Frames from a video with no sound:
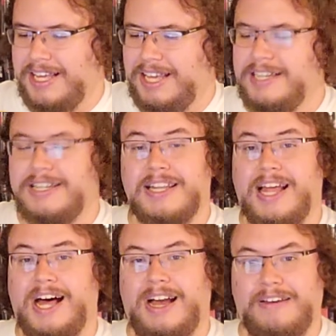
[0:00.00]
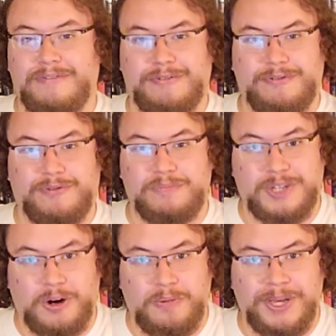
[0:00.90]
Eaten Alive from
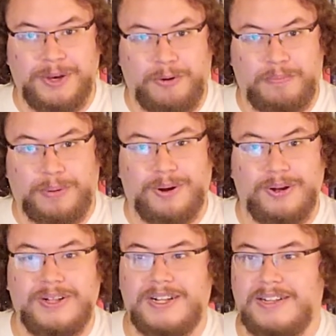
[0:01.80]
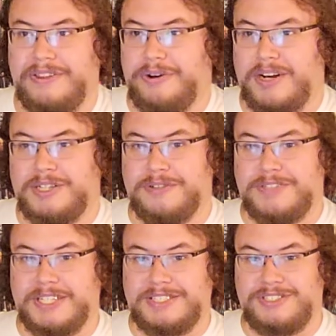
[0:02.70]
Tobe Hooper, the director of
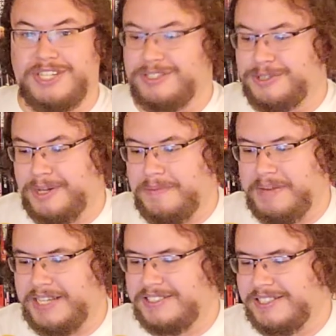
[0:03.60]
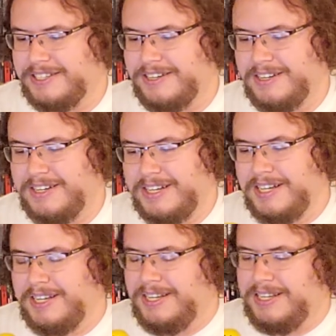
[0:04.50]
Texas Chainsaw Massacre.
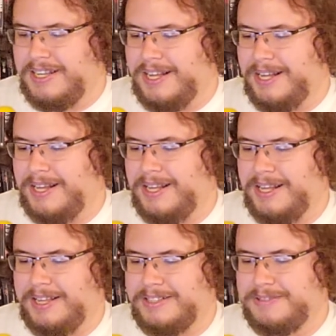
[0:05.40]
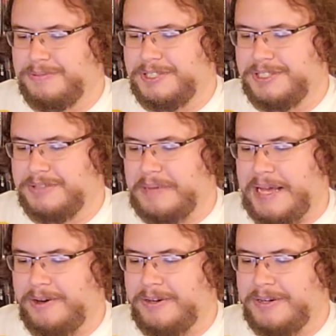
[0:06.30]
Uh, it's which is
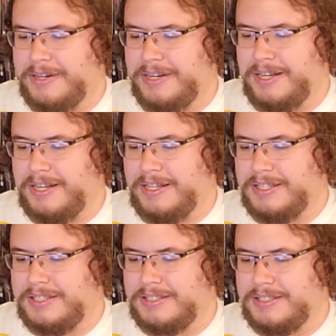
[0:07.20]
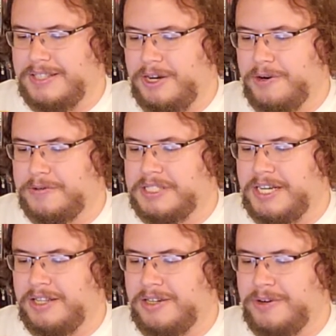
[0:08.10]
about uh, a
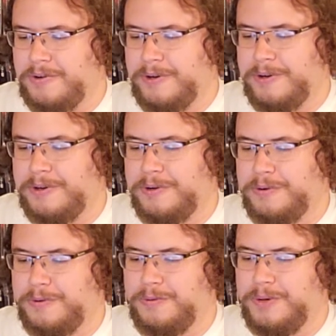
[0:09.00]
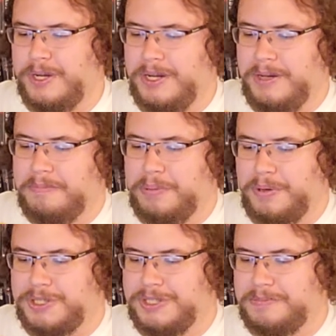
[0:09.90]
hotel owner who
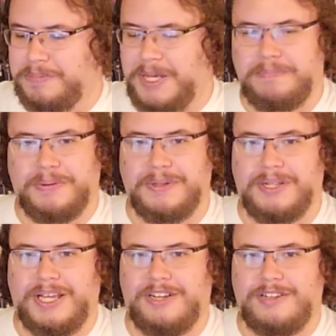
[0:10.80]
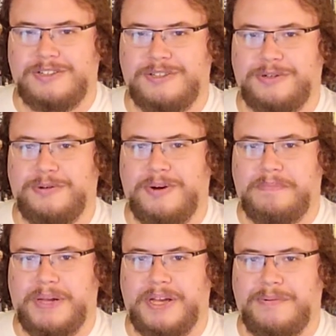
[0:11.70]
pushes people into a
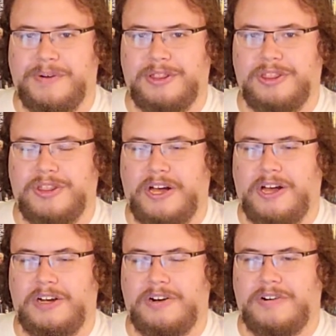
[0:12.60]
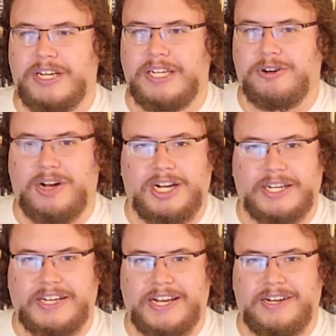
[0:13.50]
pit with a hungry
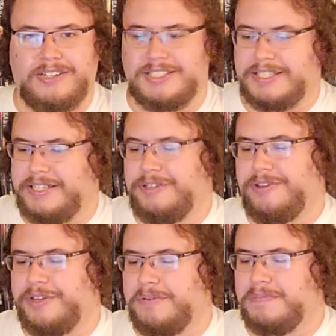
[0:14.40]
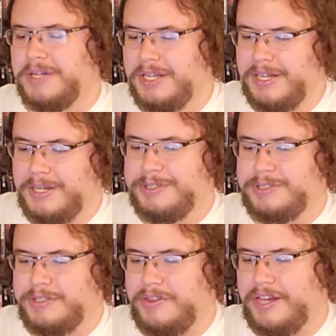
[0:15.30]
crocodile to kill them
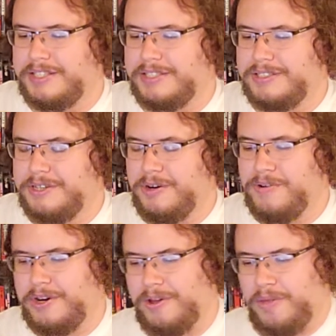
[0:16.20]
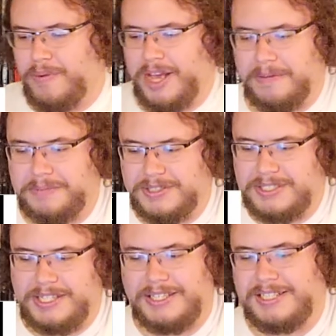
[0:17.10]
so that's going all the way up to
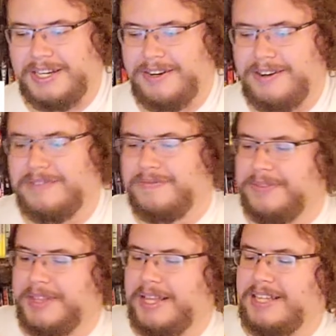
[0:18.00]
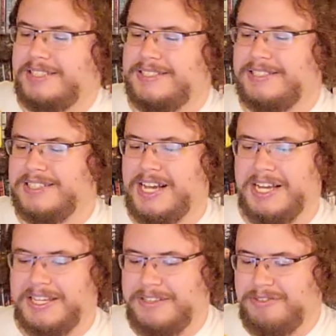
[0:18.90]
C tier. That's
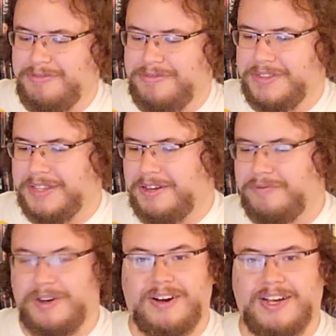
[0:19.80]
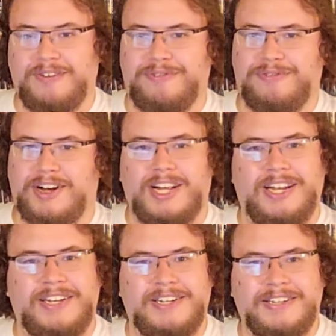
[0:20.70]
a very
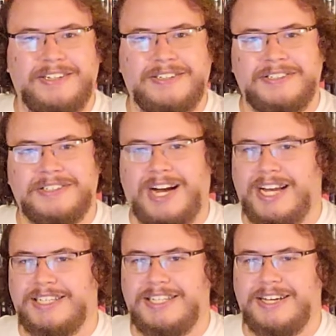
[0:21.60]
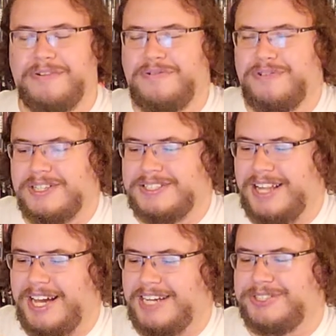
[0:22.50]
fun idea for a
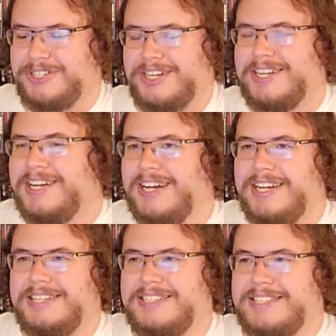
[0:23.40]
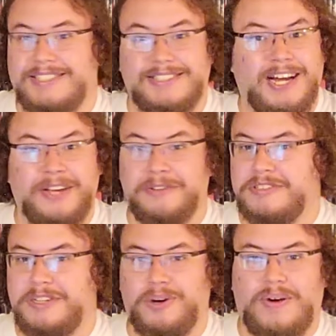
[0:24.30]
slasher because he's not
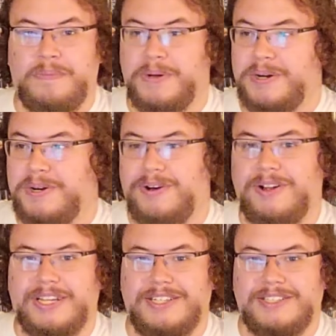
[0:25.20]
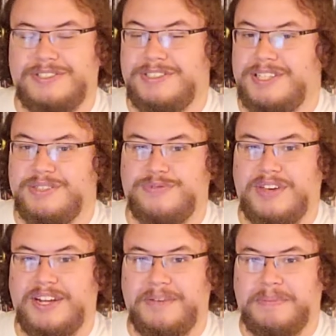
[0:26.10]
using a weapon at all. He's he's
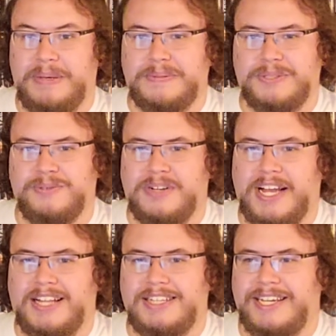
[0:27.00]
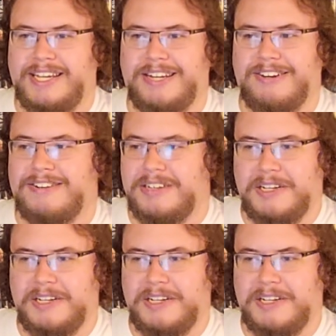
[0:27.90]
feeding people to an alligator.